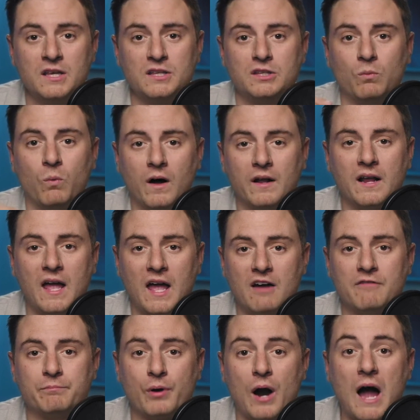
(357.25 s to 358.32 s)
You want to
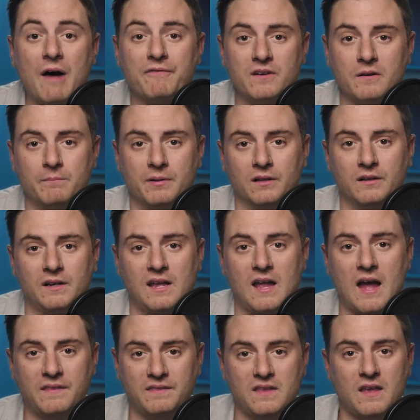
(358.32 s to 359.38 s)
have profitability
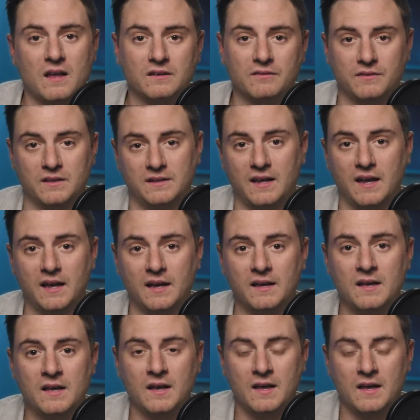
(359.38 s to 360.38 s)
at the end of the day.